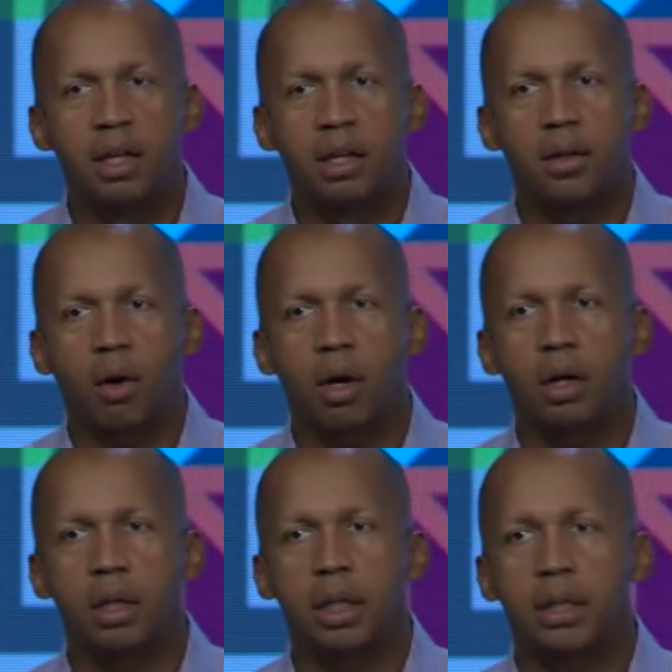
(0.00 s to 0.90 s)
There
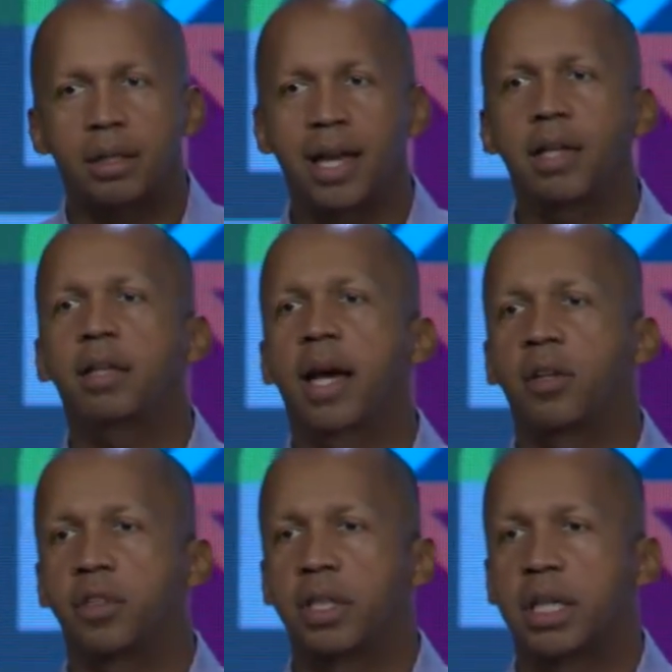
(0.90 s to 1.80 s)
are
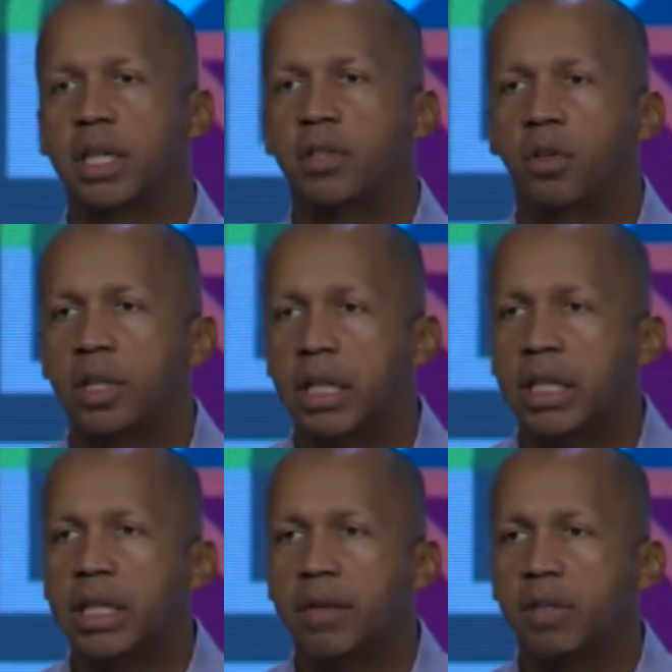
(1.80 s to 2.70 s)
10,000 kids on
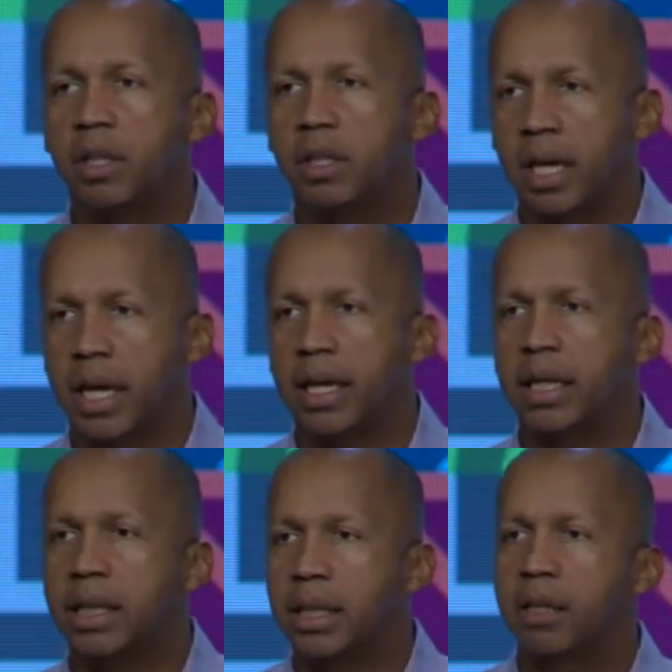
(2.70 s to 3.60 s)
any given
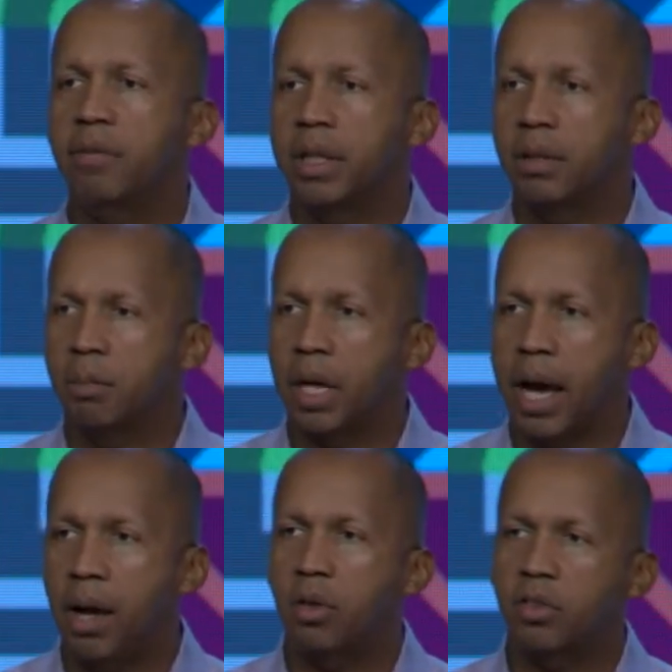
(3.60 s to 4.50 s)
day
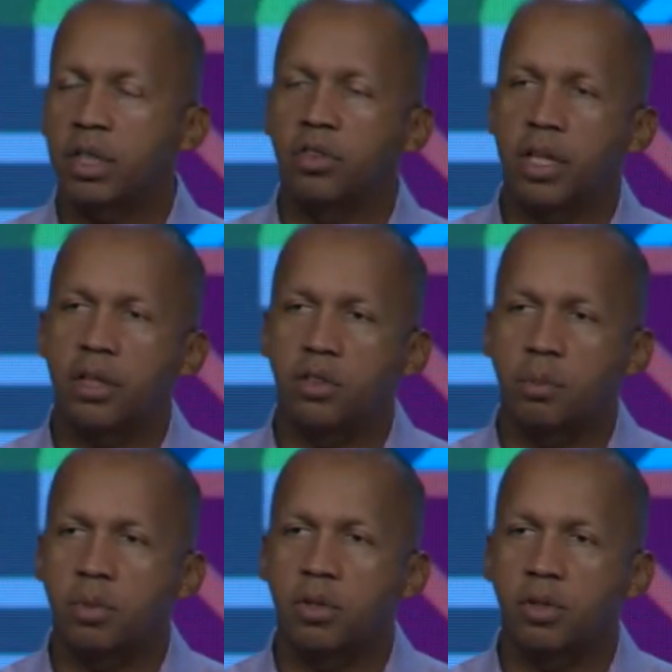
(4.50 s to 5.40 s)
housed in jails
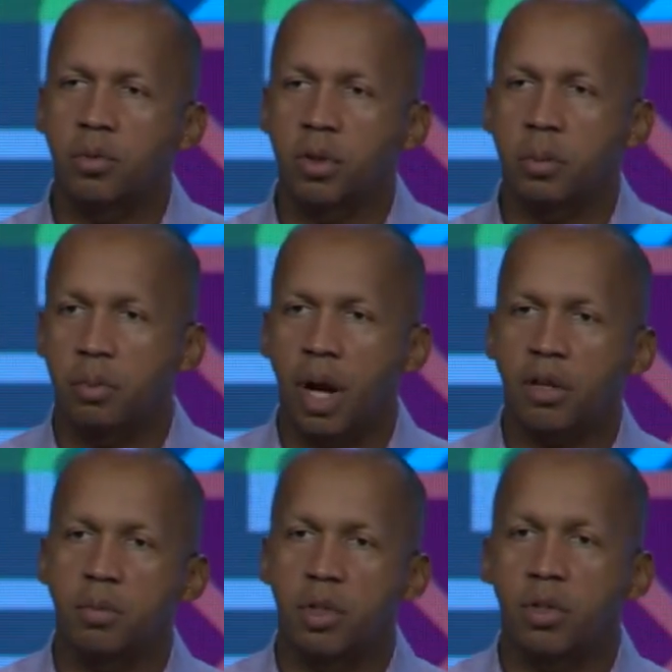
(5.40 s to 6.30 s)
and prisons where they're
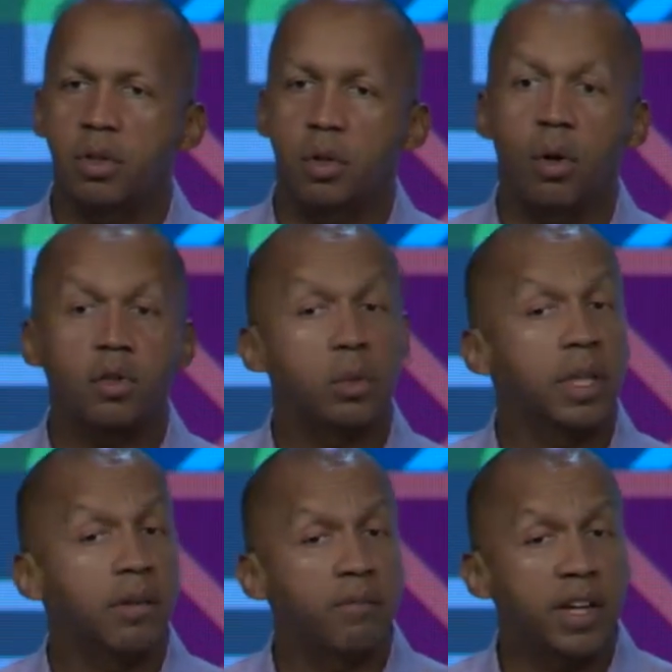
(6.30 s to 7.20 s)
proximate to adults, where
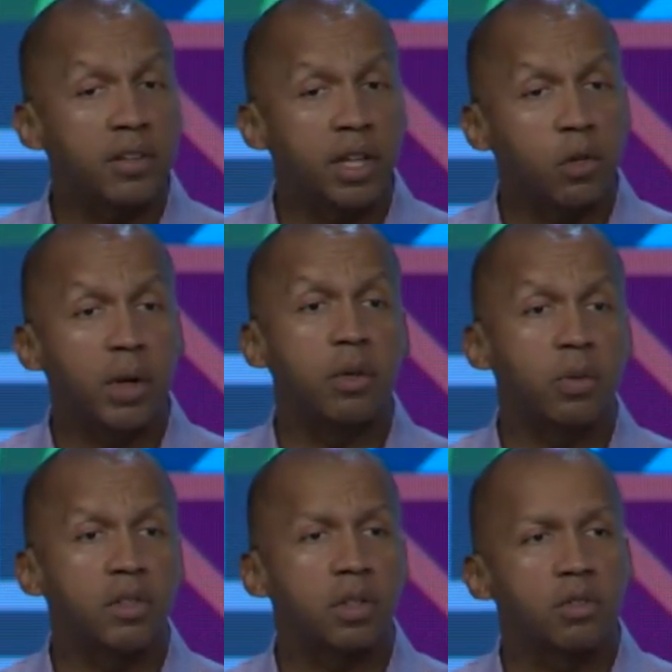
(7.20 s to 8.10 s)
they face a great
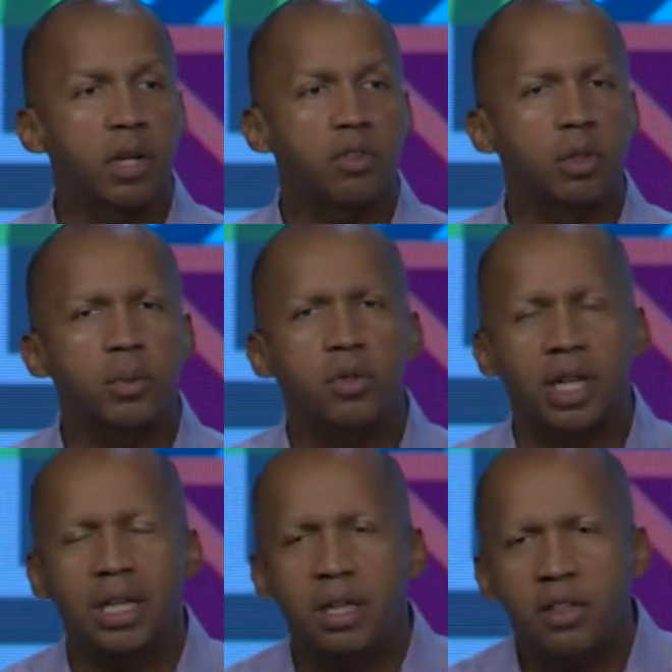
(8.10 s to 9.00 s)
risk of sexual abuse.
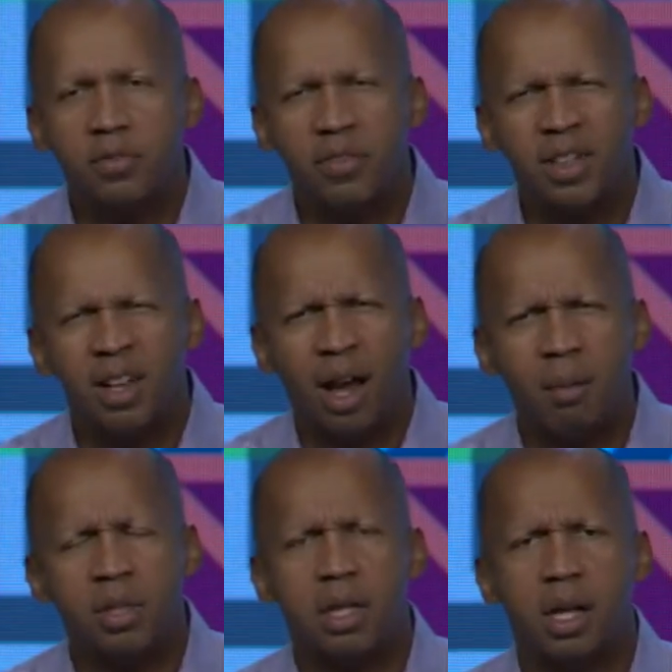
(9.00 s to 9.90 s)
And this
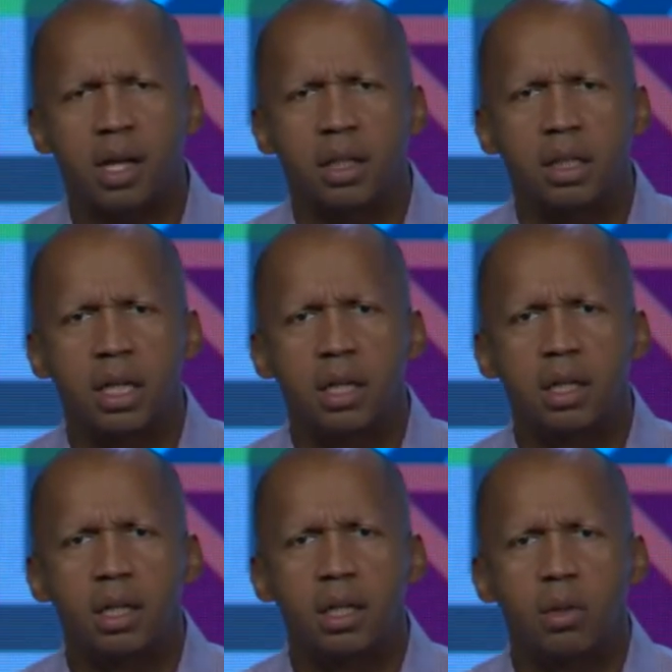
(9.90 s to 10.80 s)
phenomenon
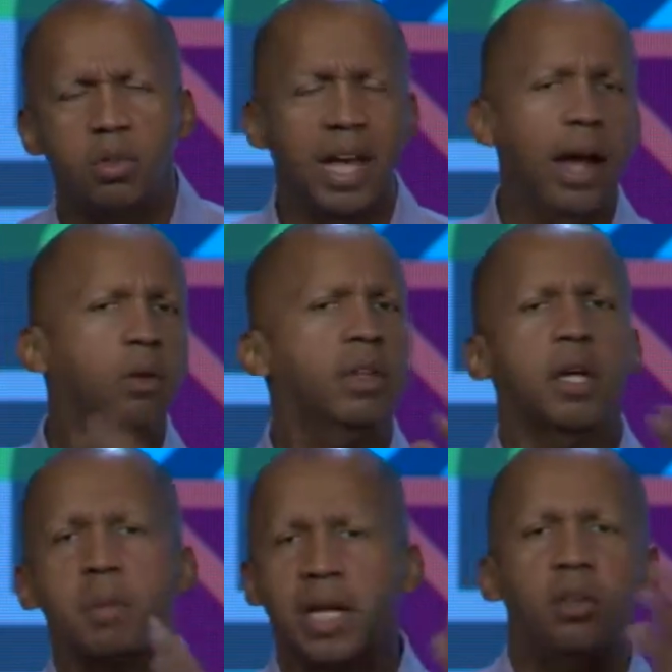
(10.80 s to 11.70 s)
was out
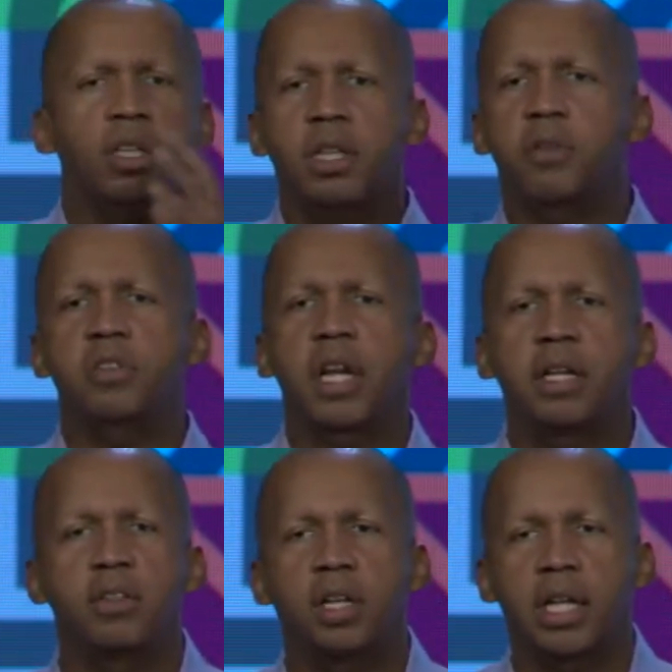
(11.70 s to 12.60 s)
there, but I couldn't
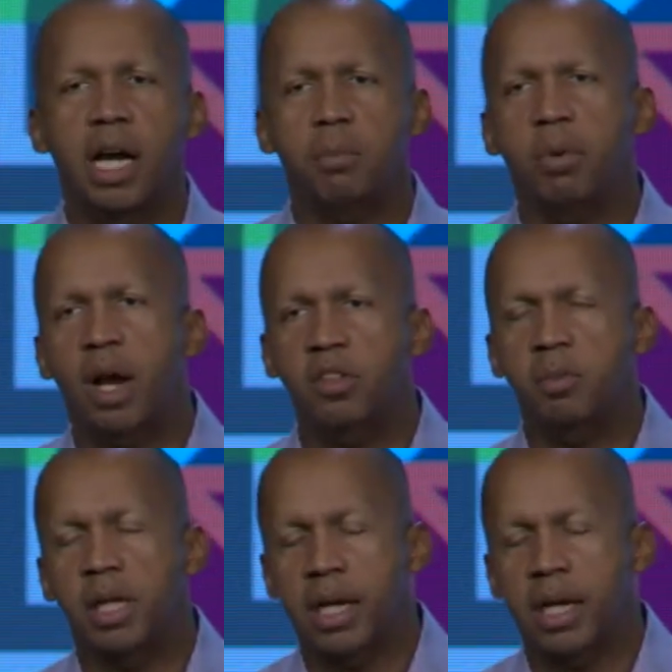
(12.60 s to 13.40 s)
understand it until I got proximate.